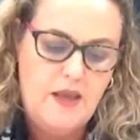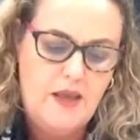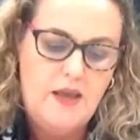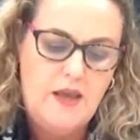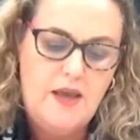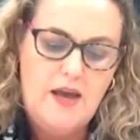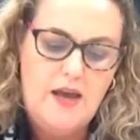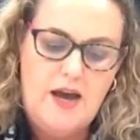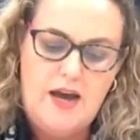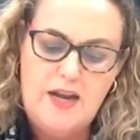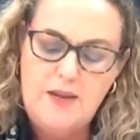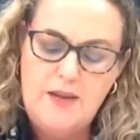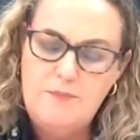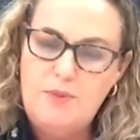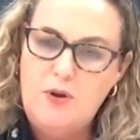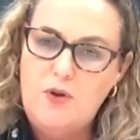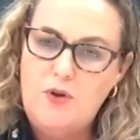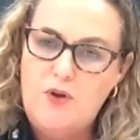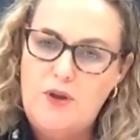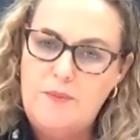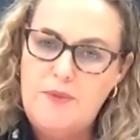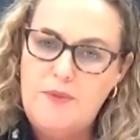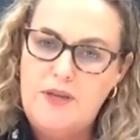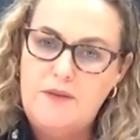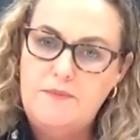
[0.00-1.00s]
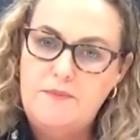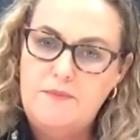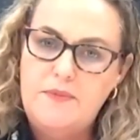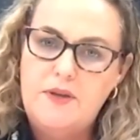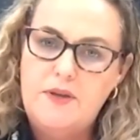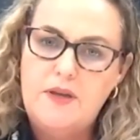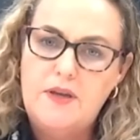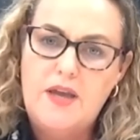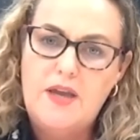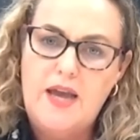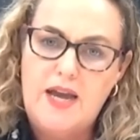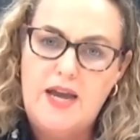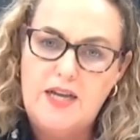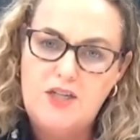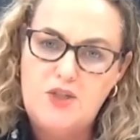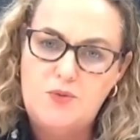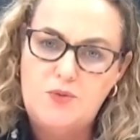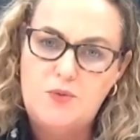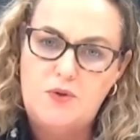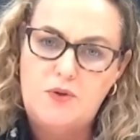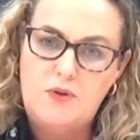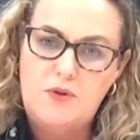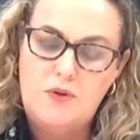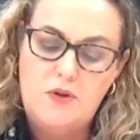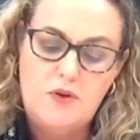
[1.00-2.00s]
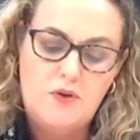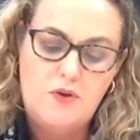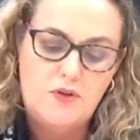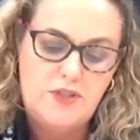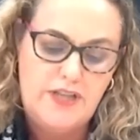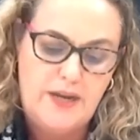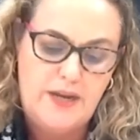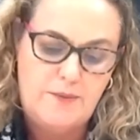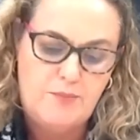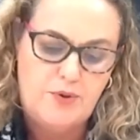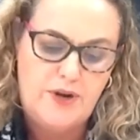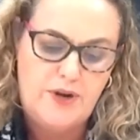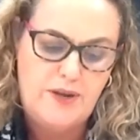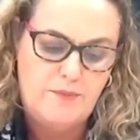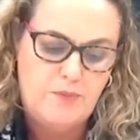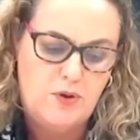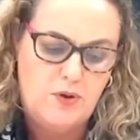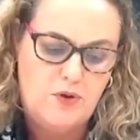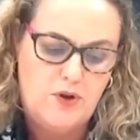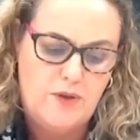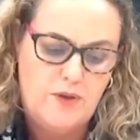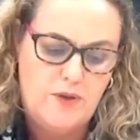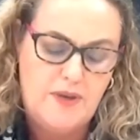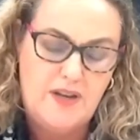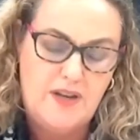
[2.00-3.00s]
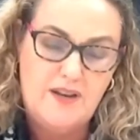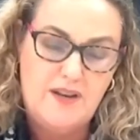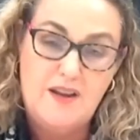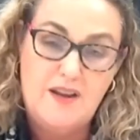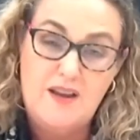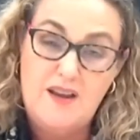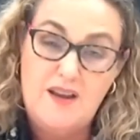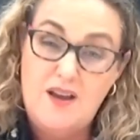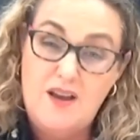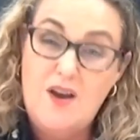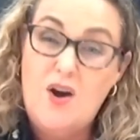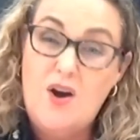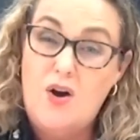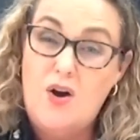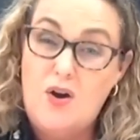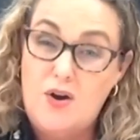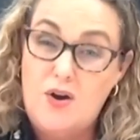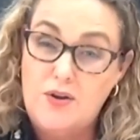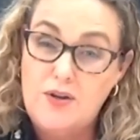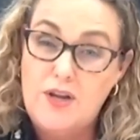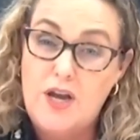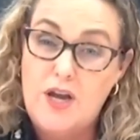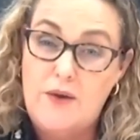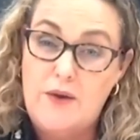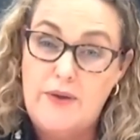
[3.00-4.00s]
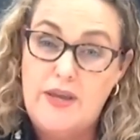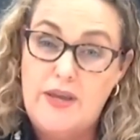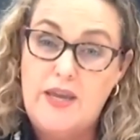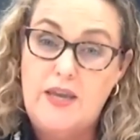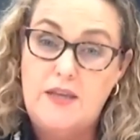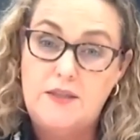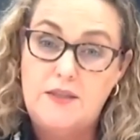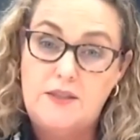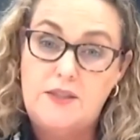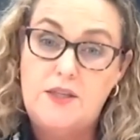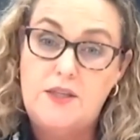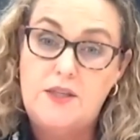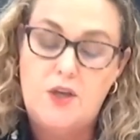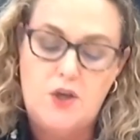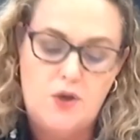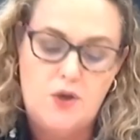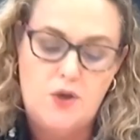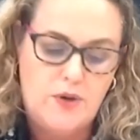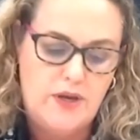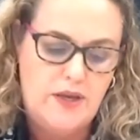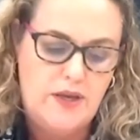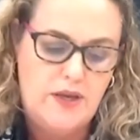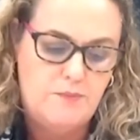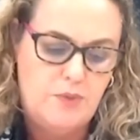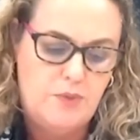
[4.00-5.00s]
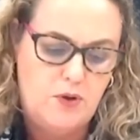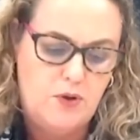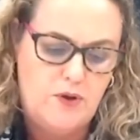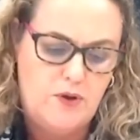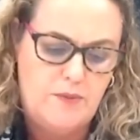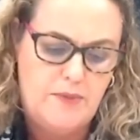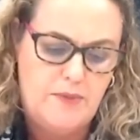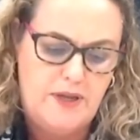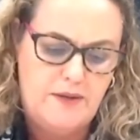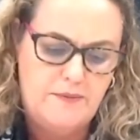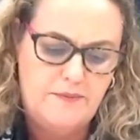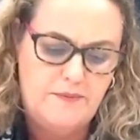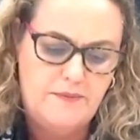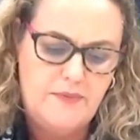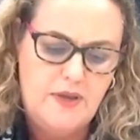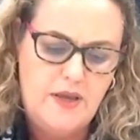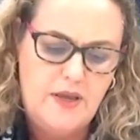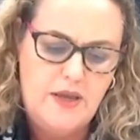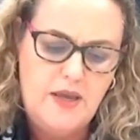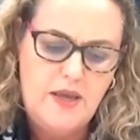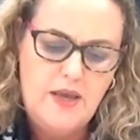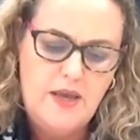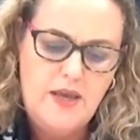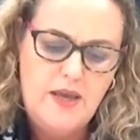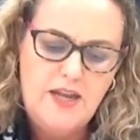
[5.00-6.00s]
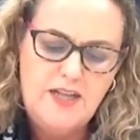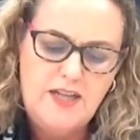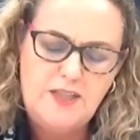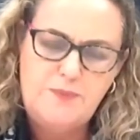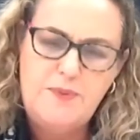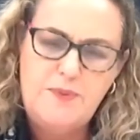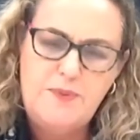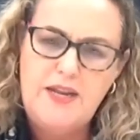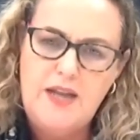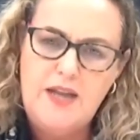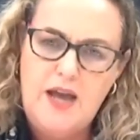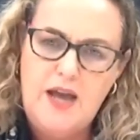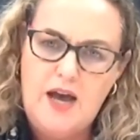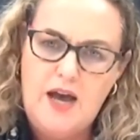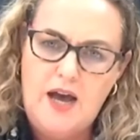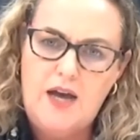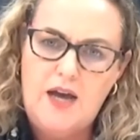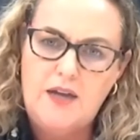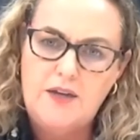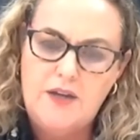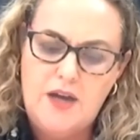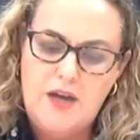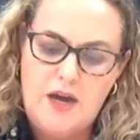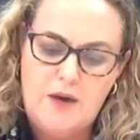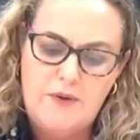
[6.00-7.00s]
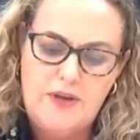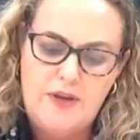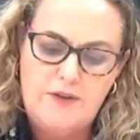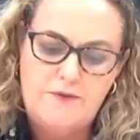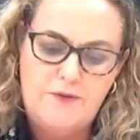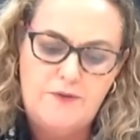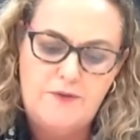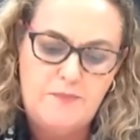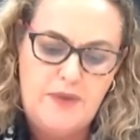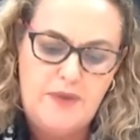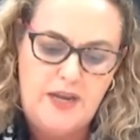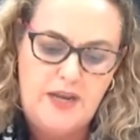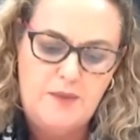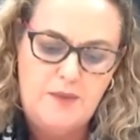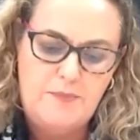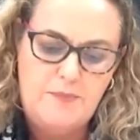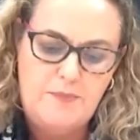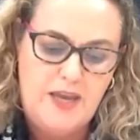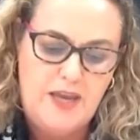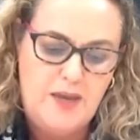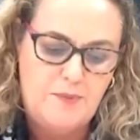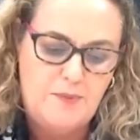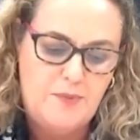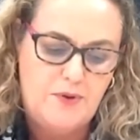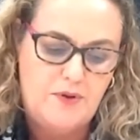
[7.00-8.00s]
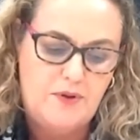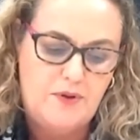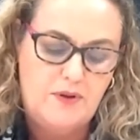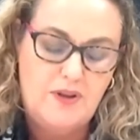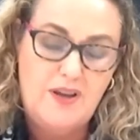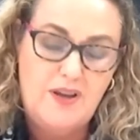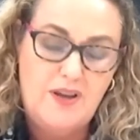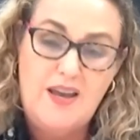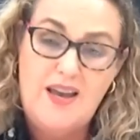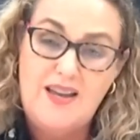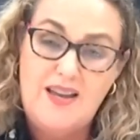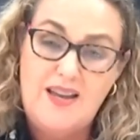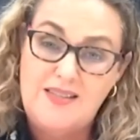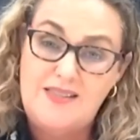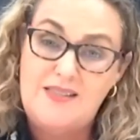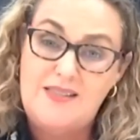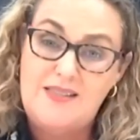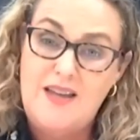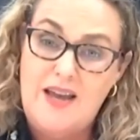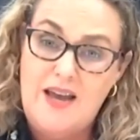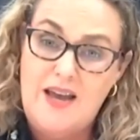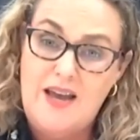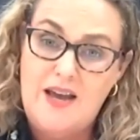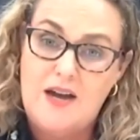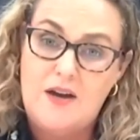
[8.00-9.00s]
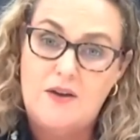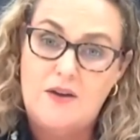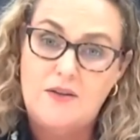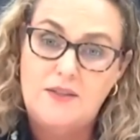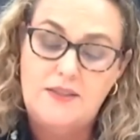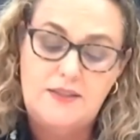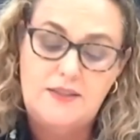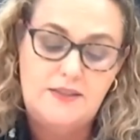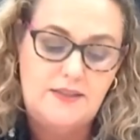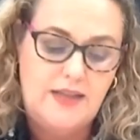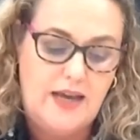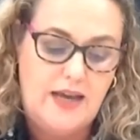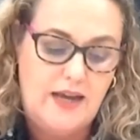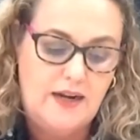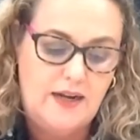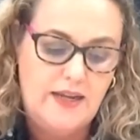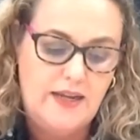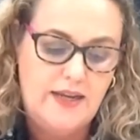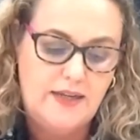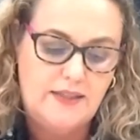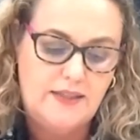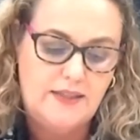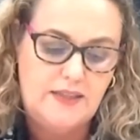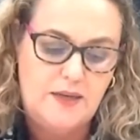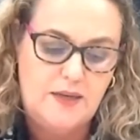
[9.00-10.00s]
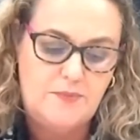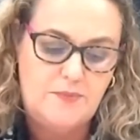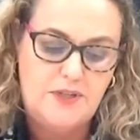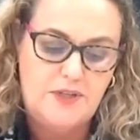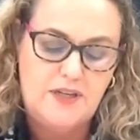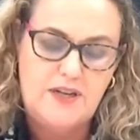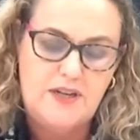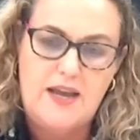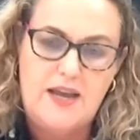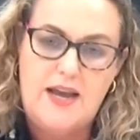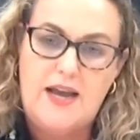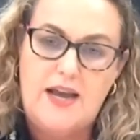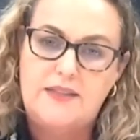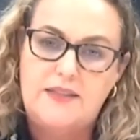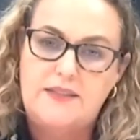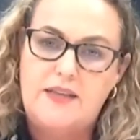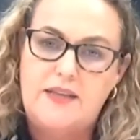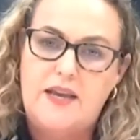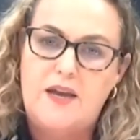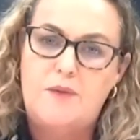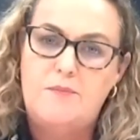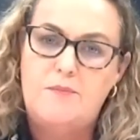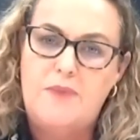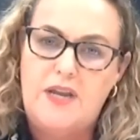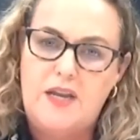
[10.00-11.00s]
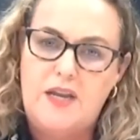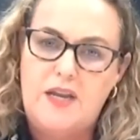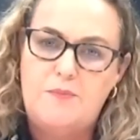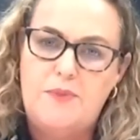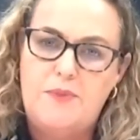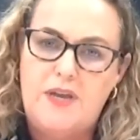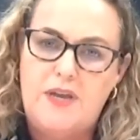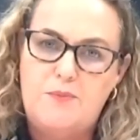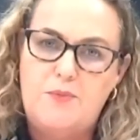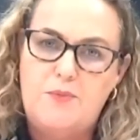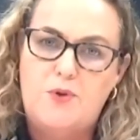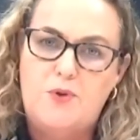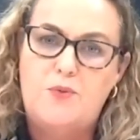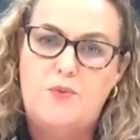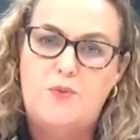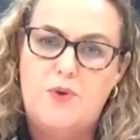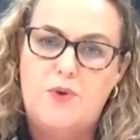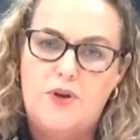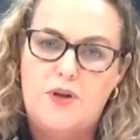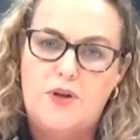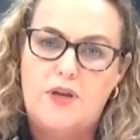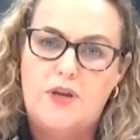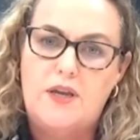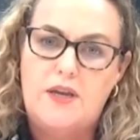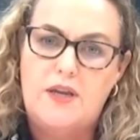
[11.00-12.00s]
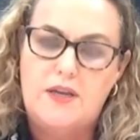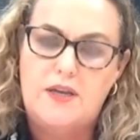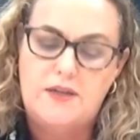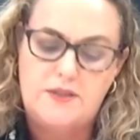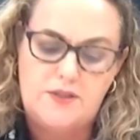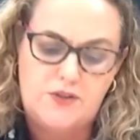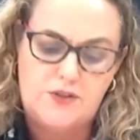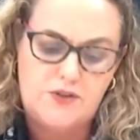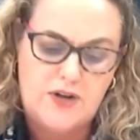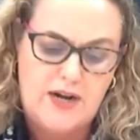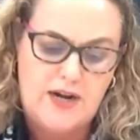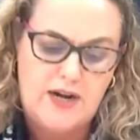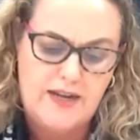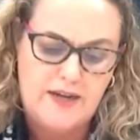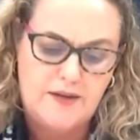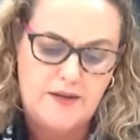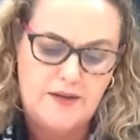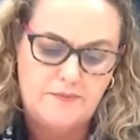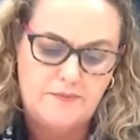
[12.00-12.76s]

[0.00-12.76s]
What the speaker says: Unemployment, casual or temporary employment, ongoing insecure employment. It has been hard going for many people and is now sadly accepted as how many people work in Australia.